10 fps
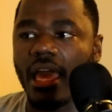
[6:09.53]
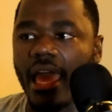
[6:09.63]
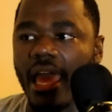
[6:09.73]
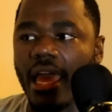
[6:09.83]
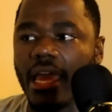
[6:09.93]

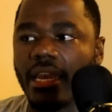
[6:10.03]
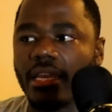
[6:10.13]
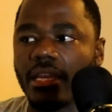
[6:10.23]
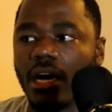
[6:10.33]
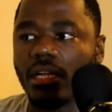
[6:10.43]

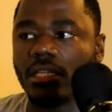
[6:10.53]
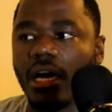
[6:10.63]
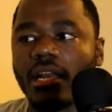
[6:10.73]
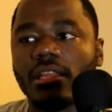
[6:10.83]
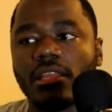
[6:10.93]
And a
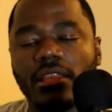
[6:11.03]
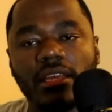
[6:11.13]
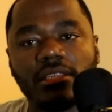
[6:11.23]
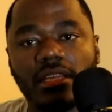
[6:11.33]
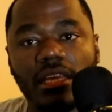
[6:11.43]
lot of the
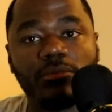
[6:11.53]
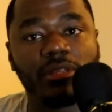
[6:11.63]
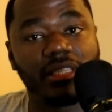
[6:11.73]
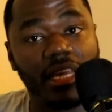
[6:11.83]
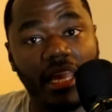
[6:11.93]
things that he
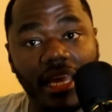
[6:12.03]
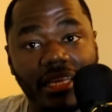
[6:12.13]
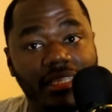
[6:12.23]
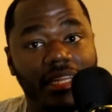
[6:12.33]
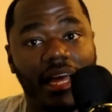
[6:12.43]
was saying in
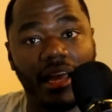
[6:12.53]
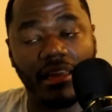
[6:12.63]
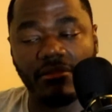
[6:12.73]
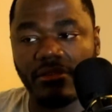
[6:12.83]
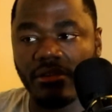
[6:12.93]
his
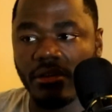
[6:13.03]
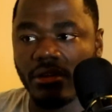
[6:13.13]
live